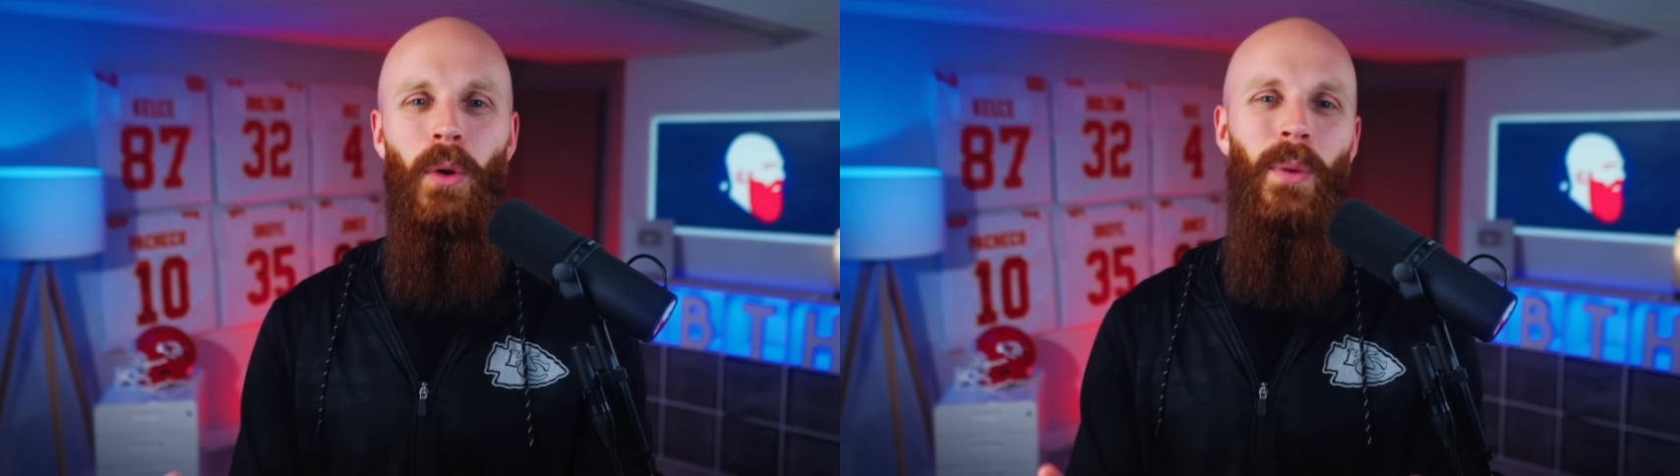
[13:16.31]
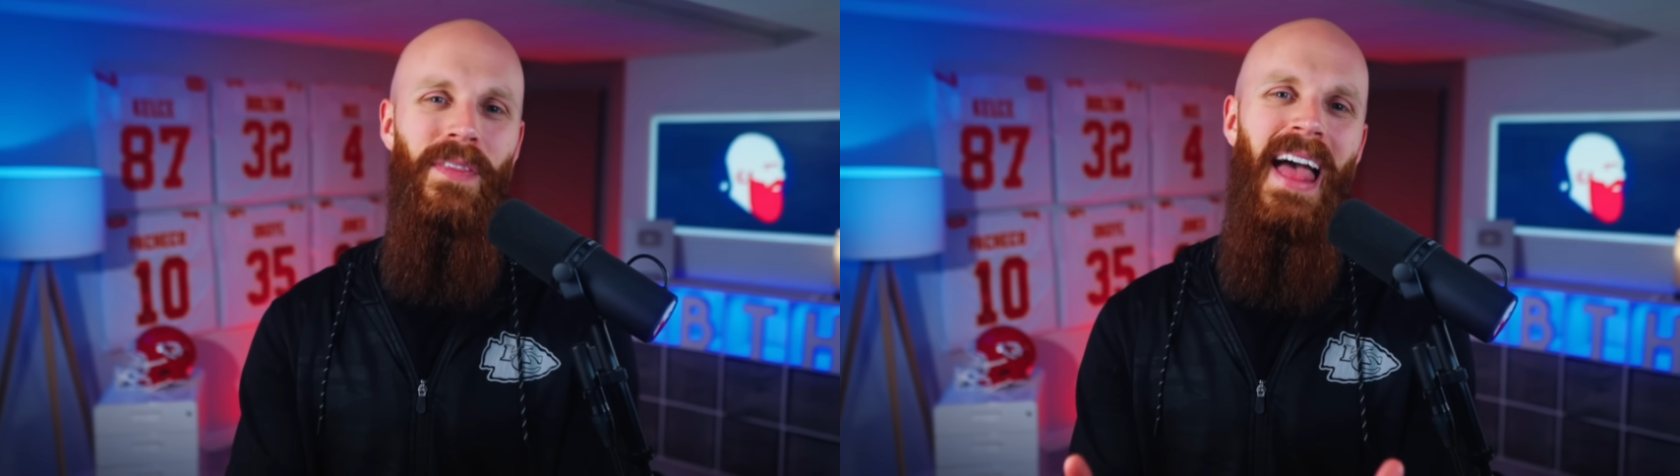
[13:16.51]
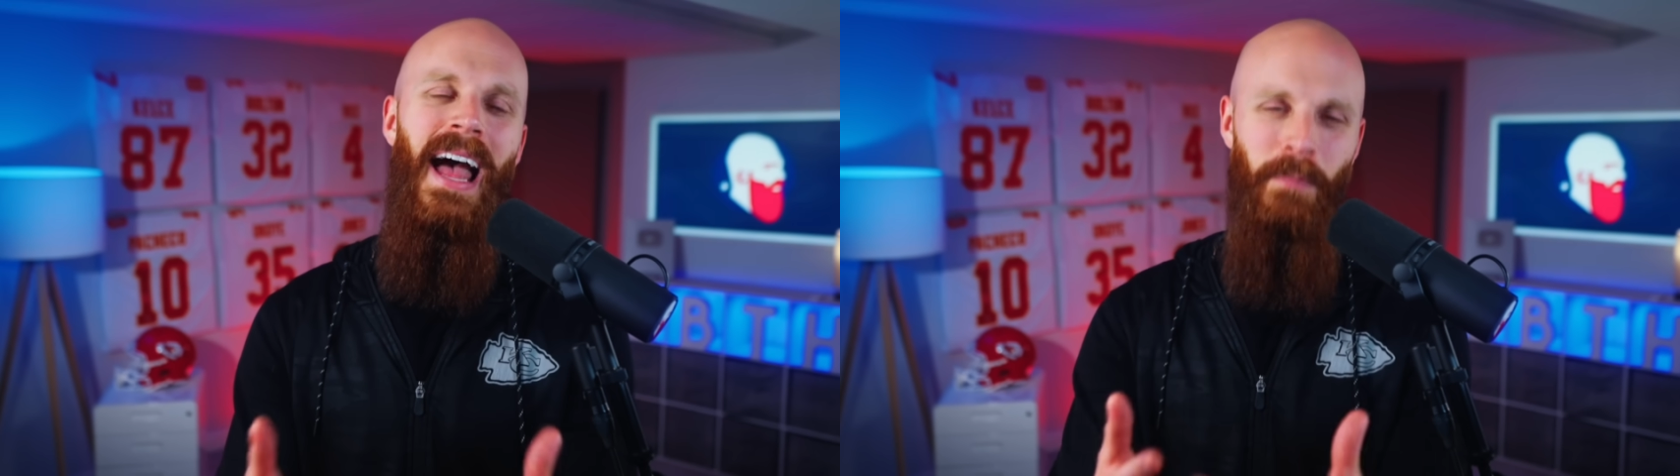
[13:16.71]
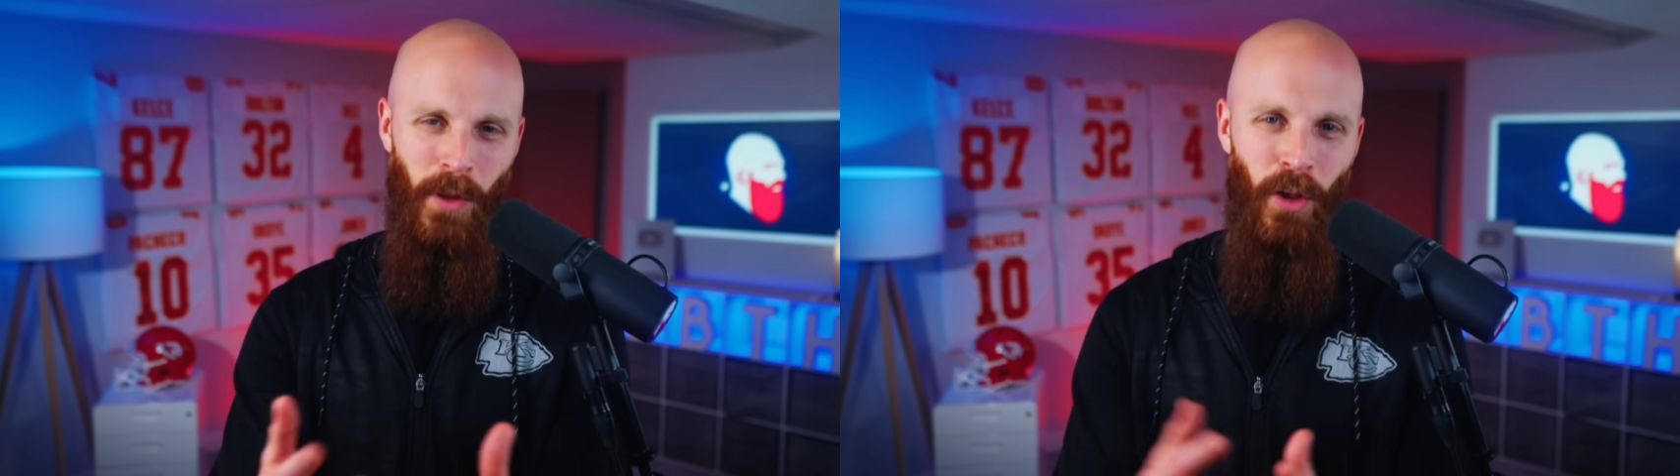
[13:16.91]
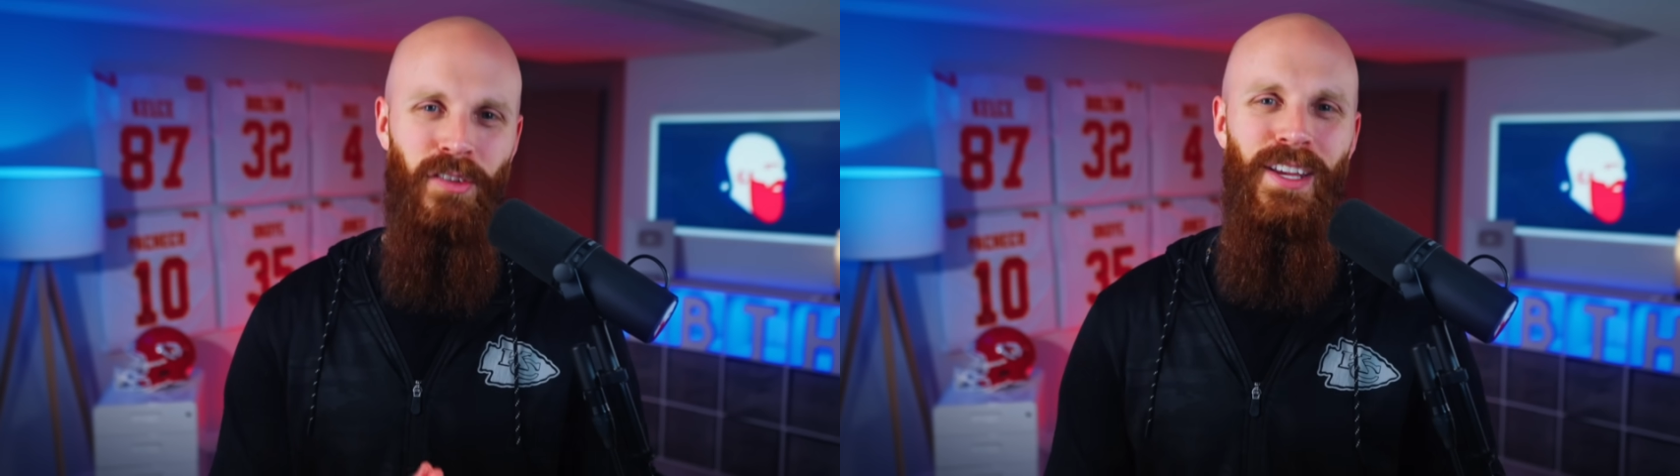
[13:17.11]
and with that,
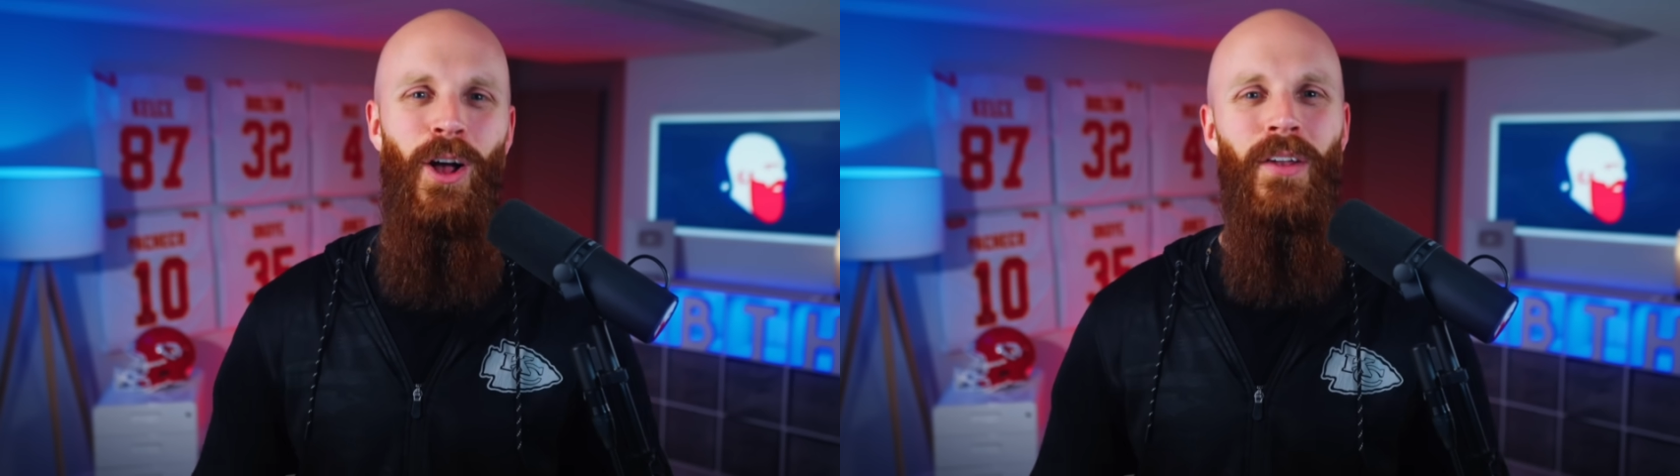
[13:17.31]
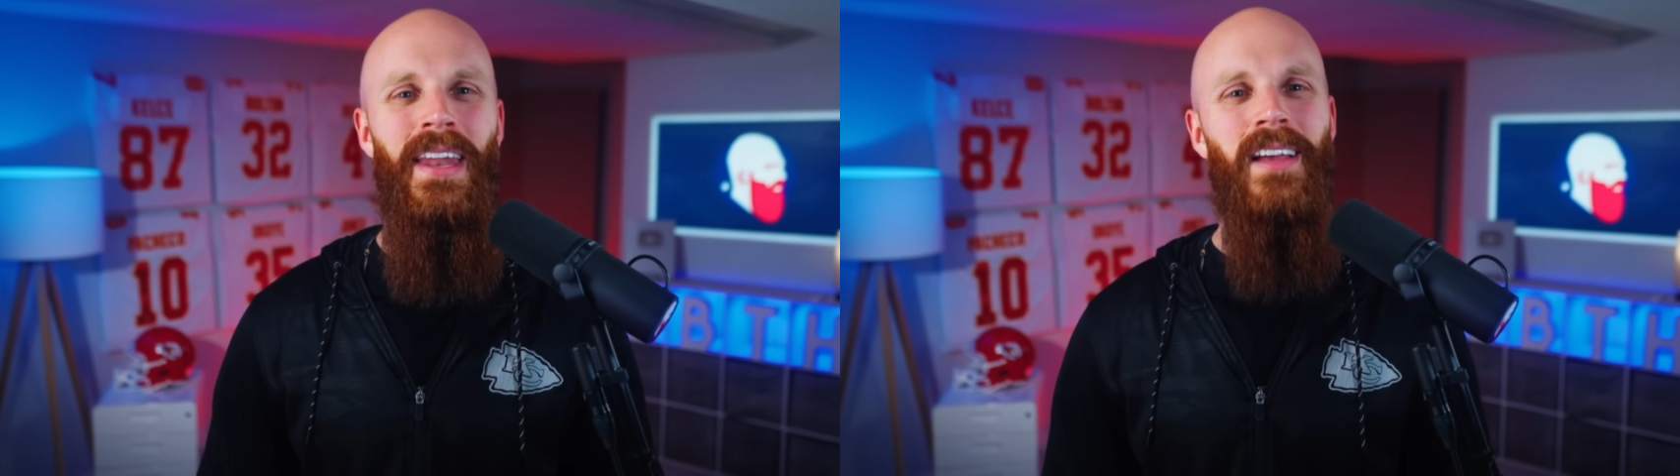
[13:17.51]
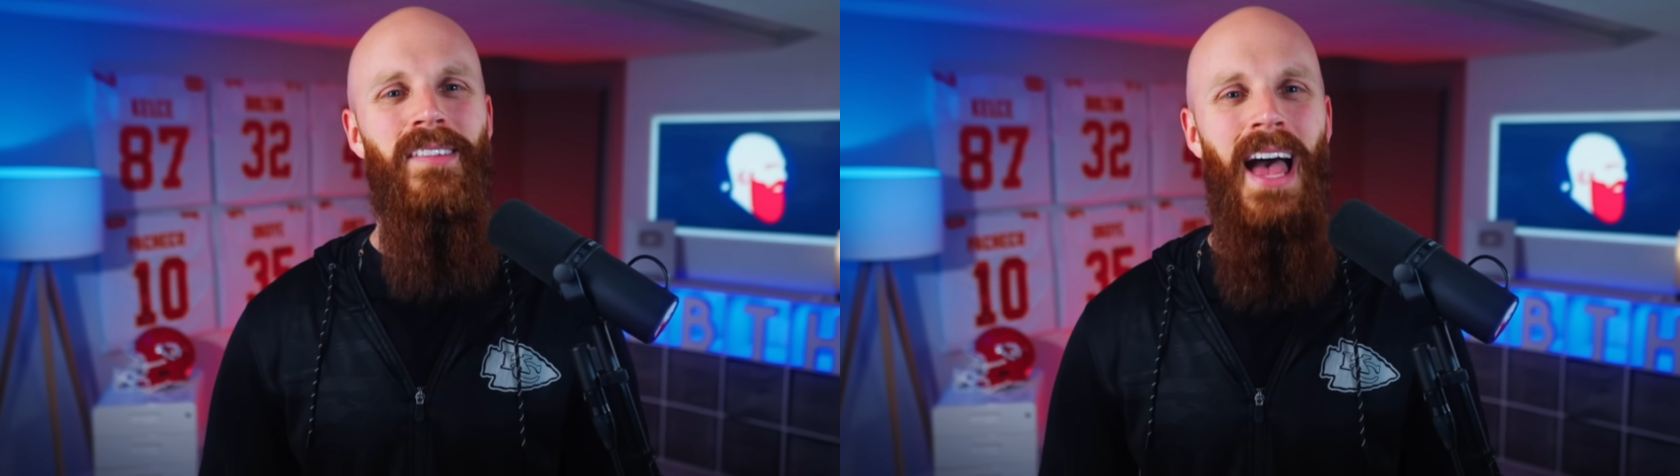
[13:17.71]
I'll see y'all next